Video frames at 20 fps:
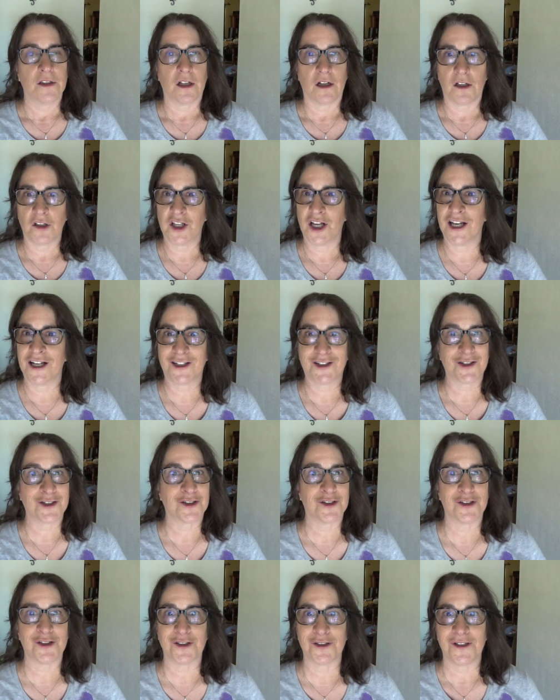
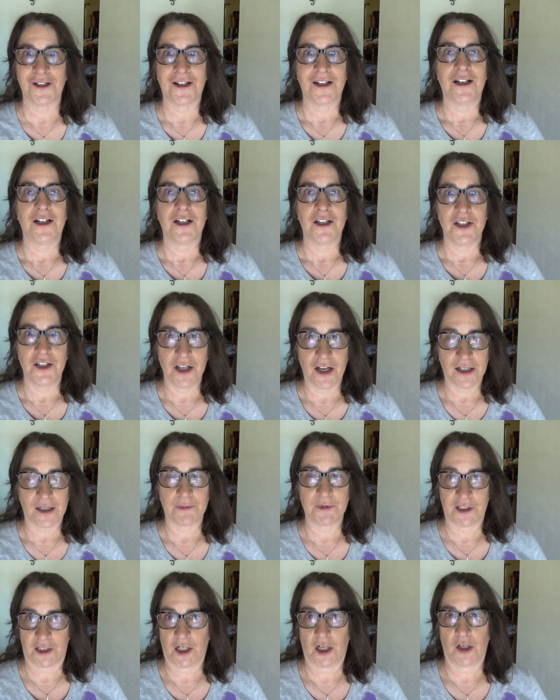electrical not
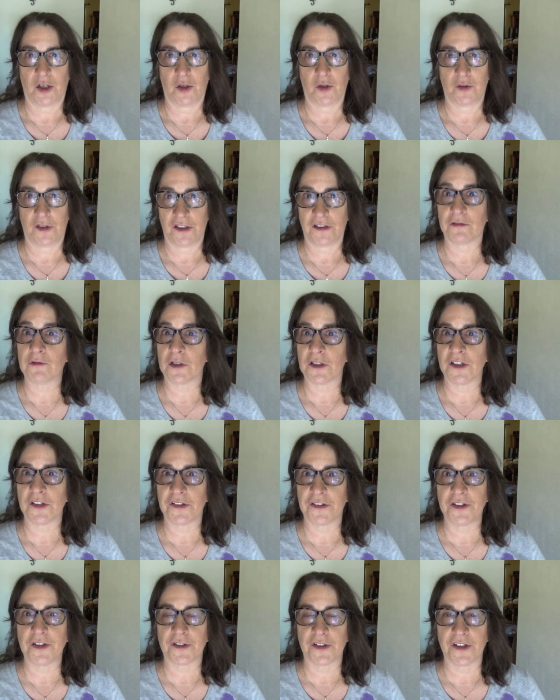up to code is really a
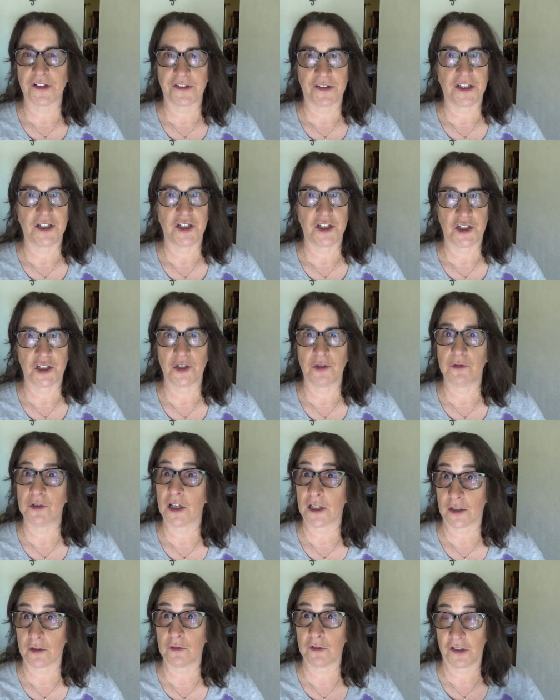serious issue.
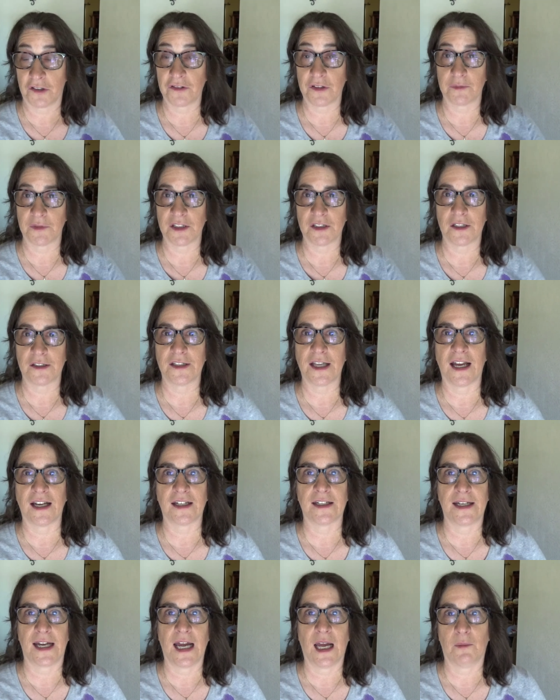Not only something like that
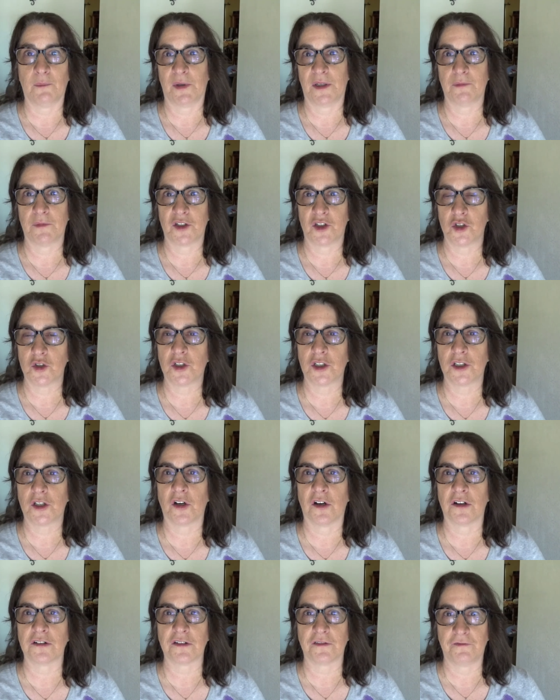could happen, but you could
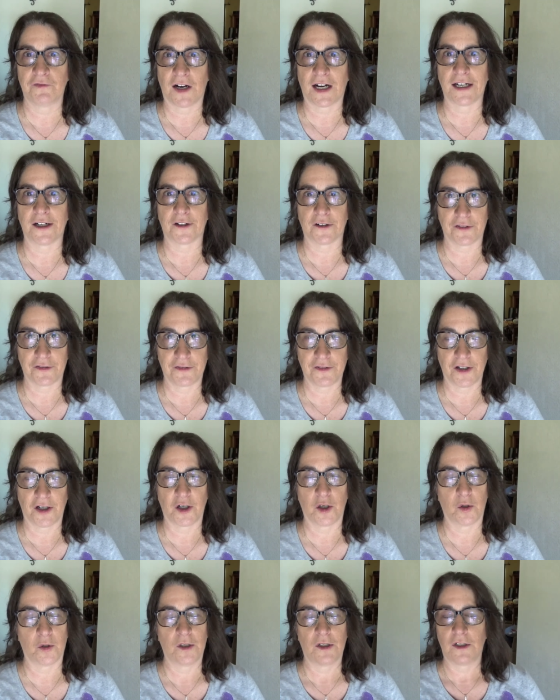cause a fire.
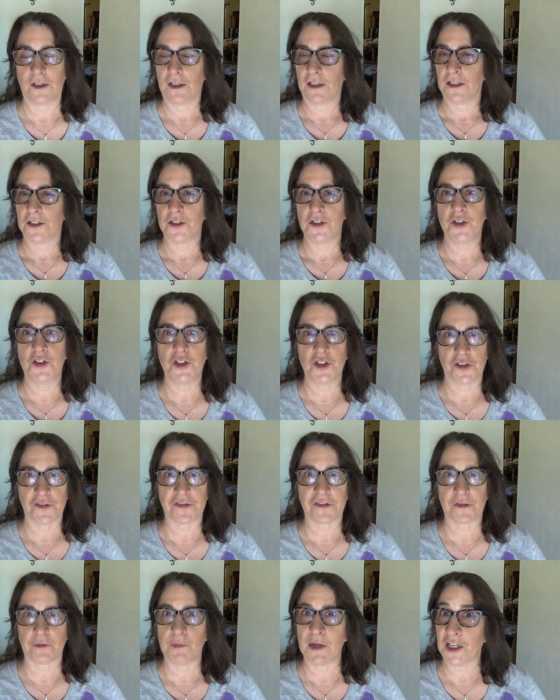So
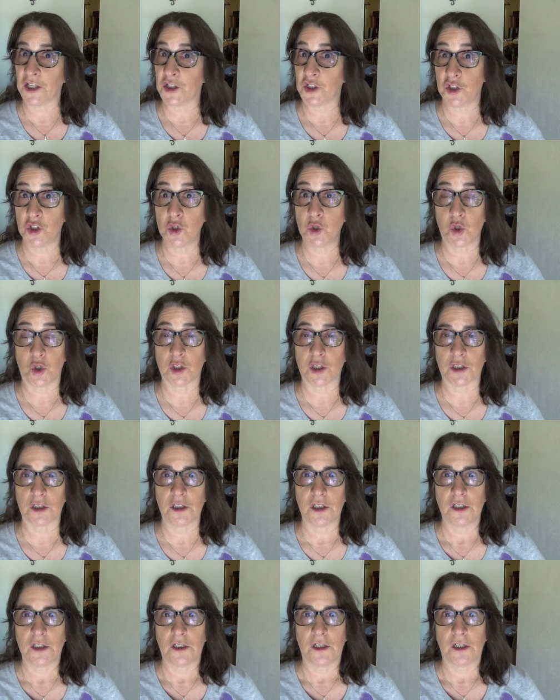just make sure